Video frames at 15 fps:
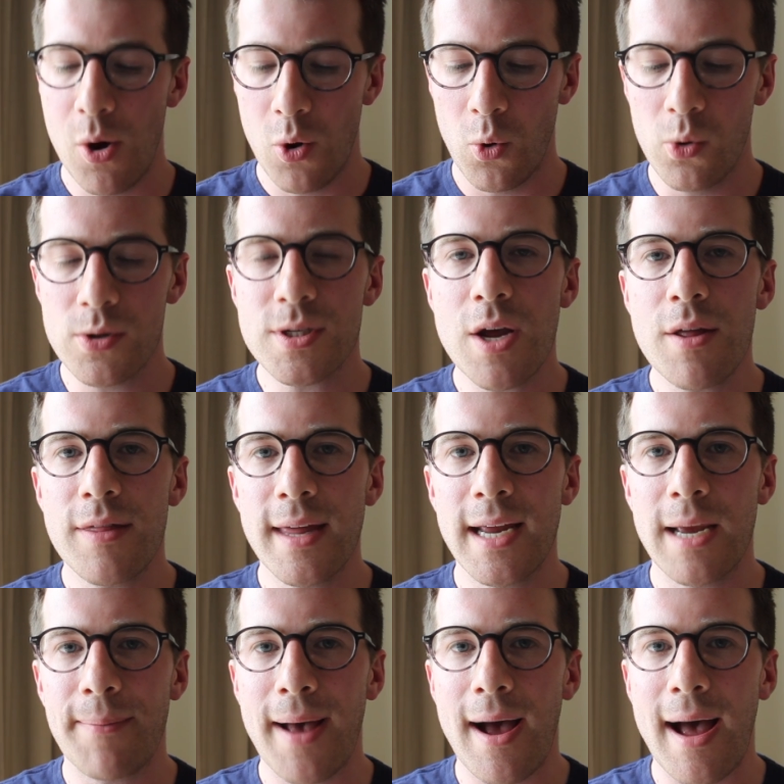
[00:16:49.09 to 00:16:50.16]
Also
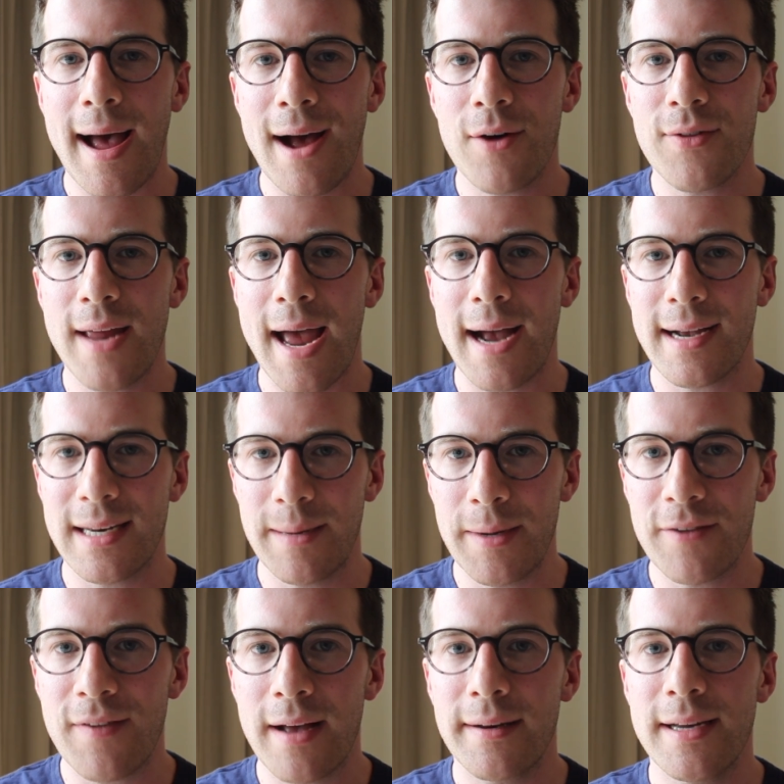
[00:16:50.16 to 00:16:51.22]
think about how the
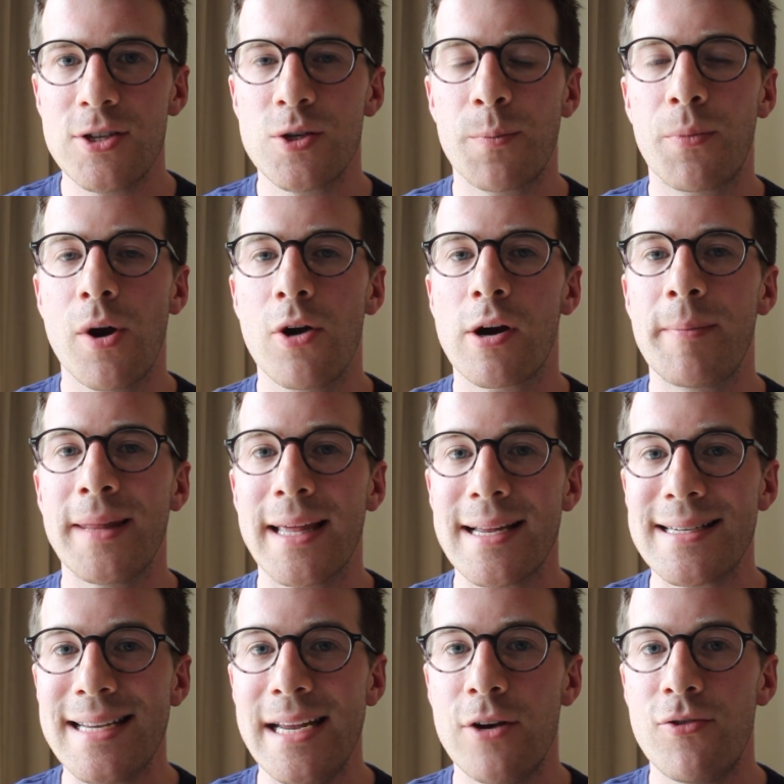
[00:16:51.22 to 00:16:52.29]
academic foundation program in
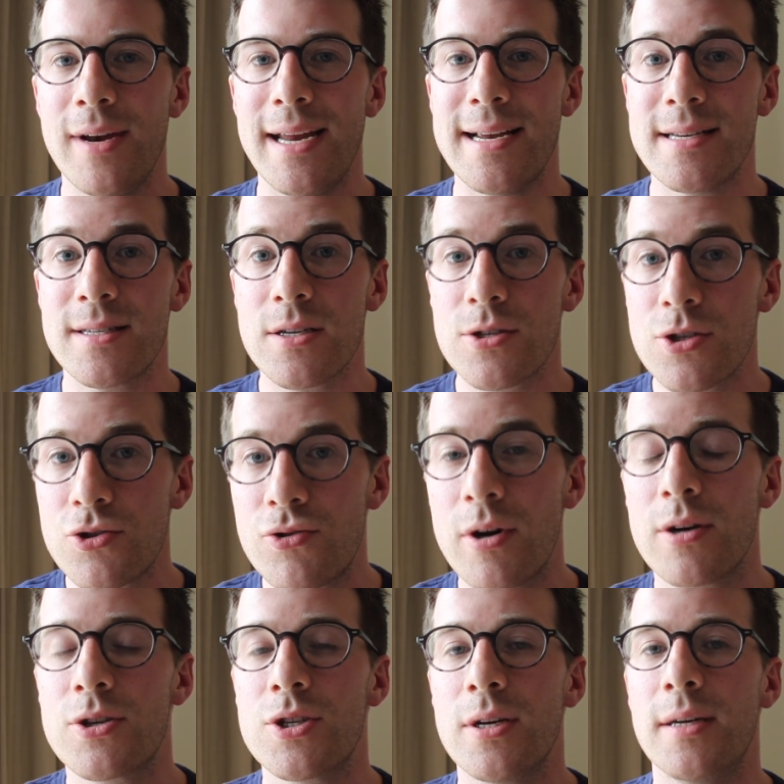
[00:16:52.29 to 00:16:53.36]
that deanery is
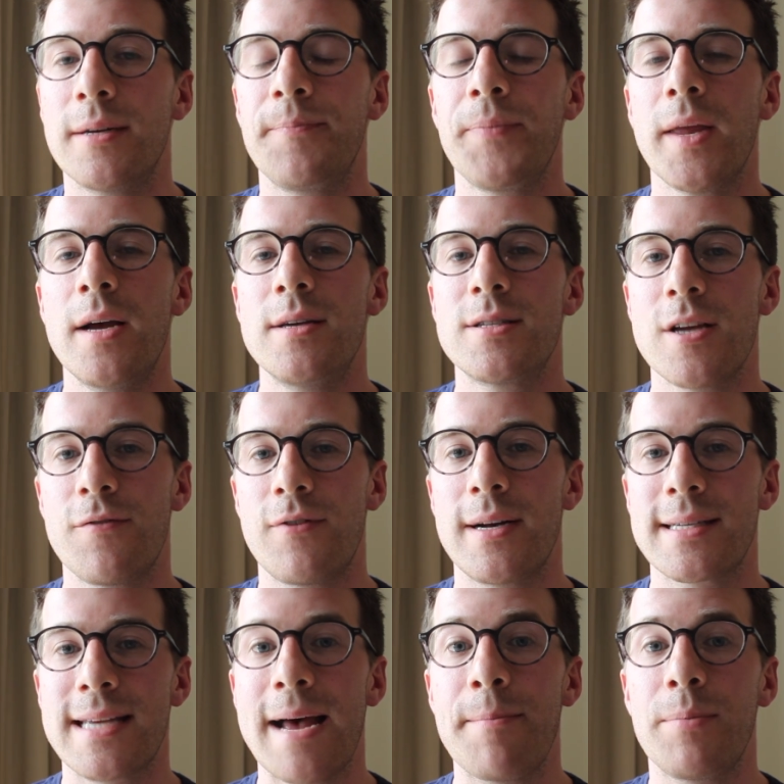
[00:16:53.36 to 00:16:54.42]
structured. So for
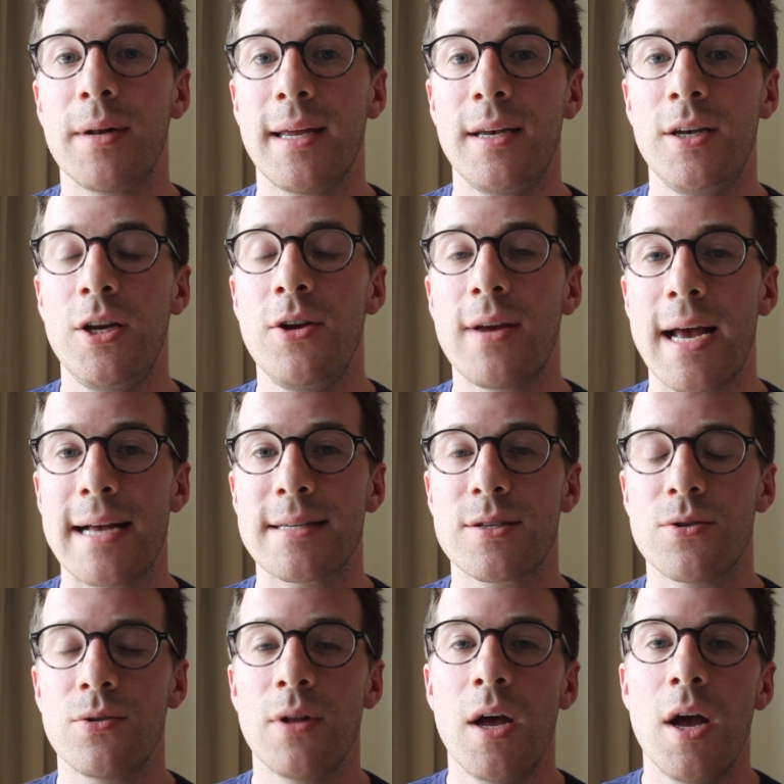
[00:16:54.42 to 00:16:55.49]
example, in
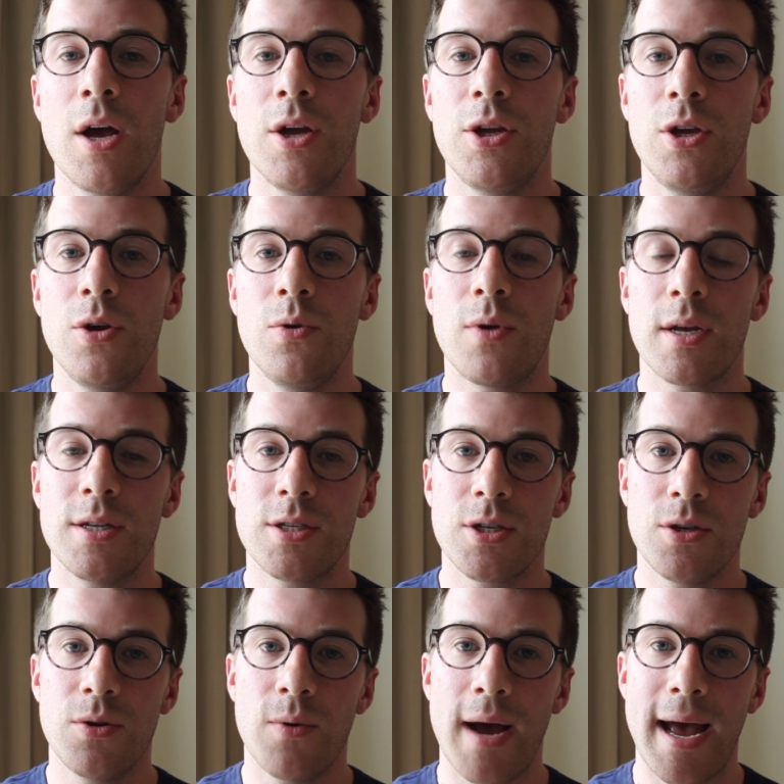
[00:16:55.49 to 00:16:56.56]
Newcastle, you can
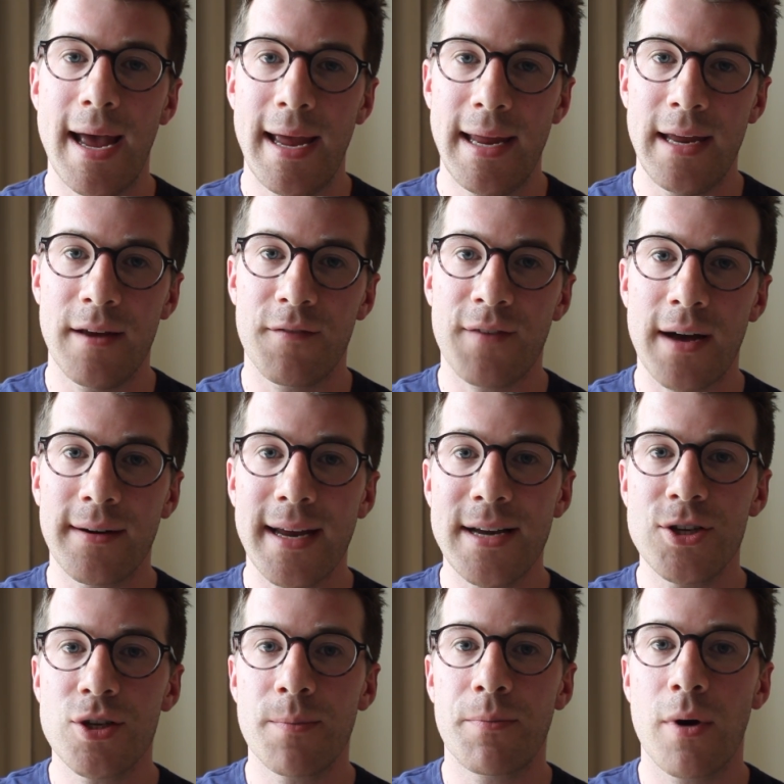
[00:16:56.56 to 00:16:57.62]
do a
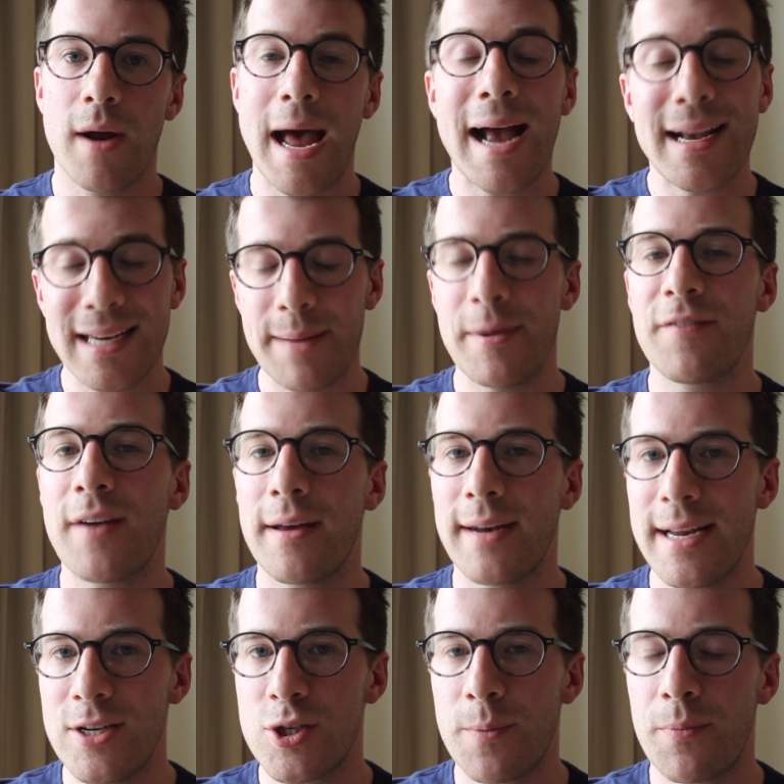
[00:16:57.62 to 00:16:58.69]
academic
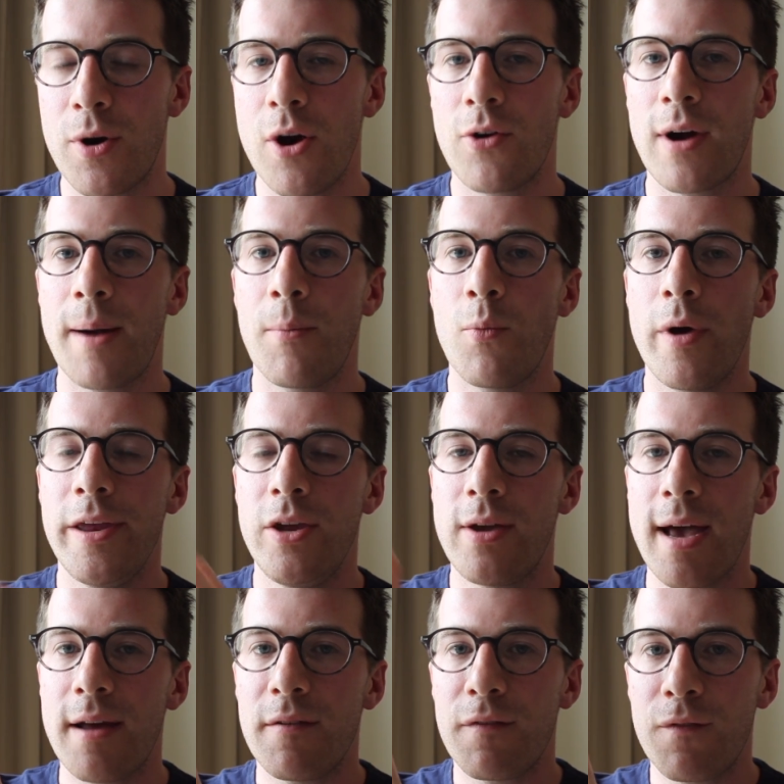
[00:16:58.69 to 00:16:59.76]
foundation program where you
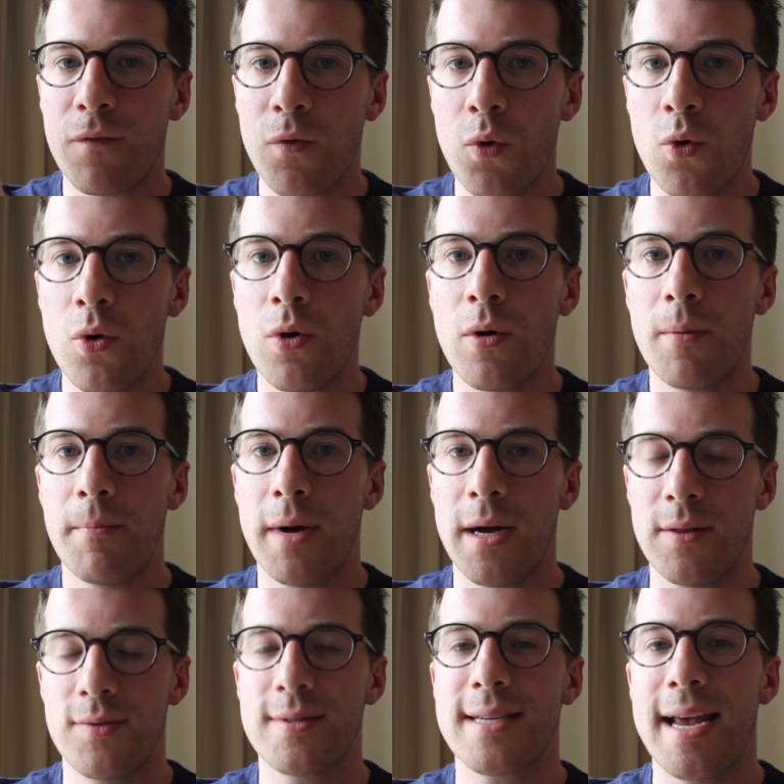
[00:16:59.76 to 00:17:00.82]
get 4
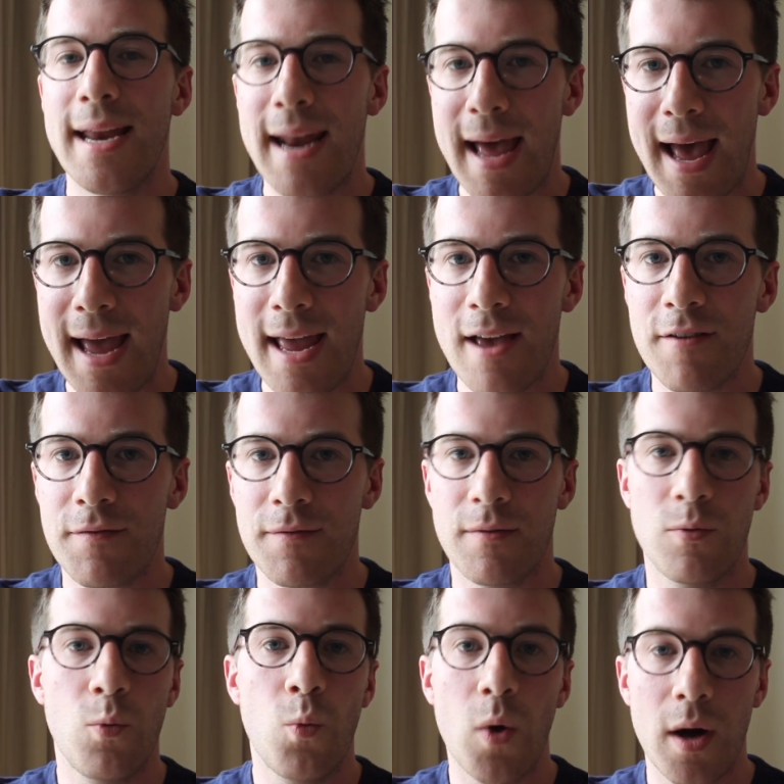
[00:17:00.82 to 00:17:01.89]
months in
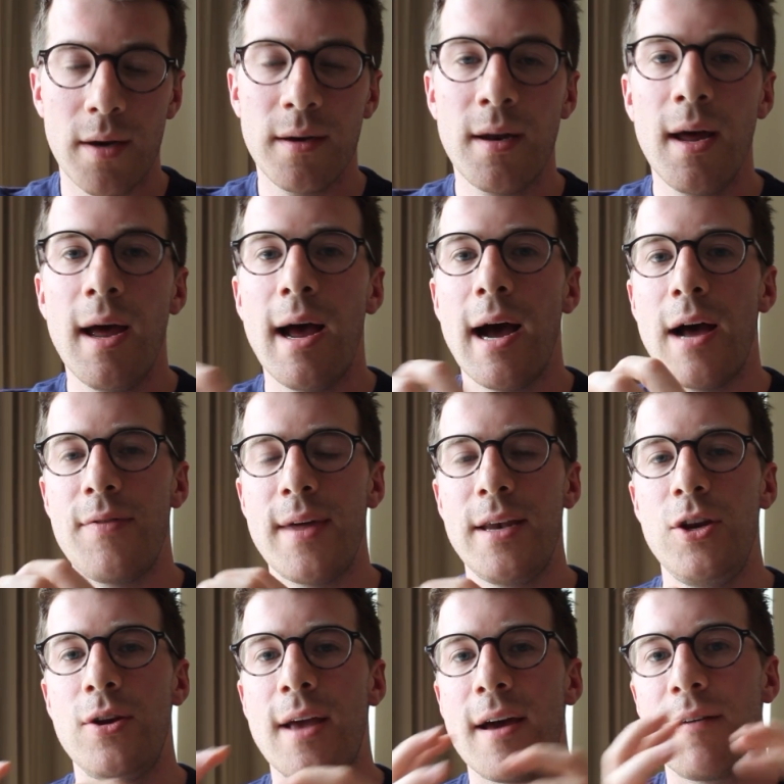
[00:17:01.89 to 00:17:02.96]
AF1 and then
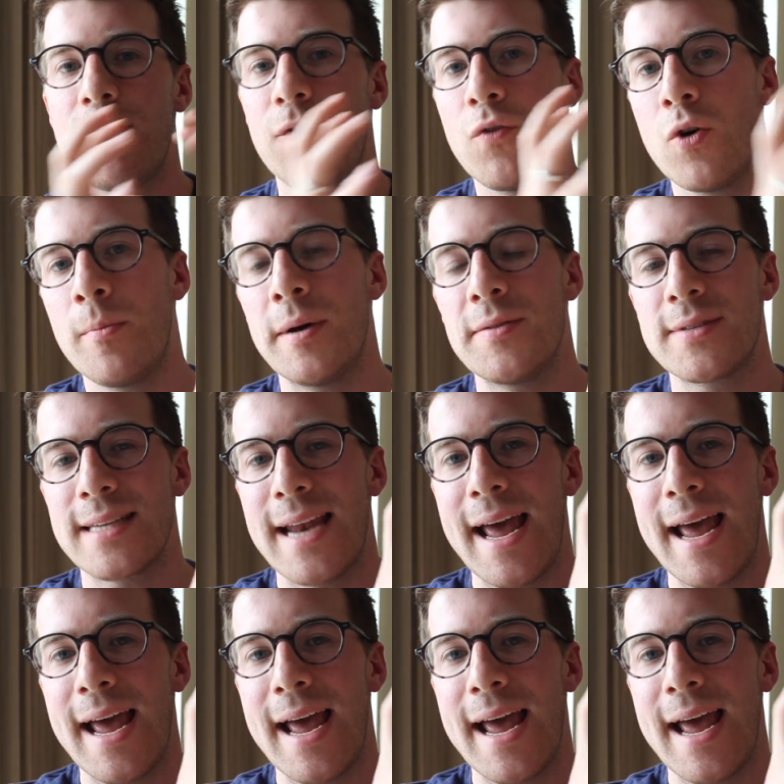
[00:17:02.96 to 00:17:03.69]
you get 4 months in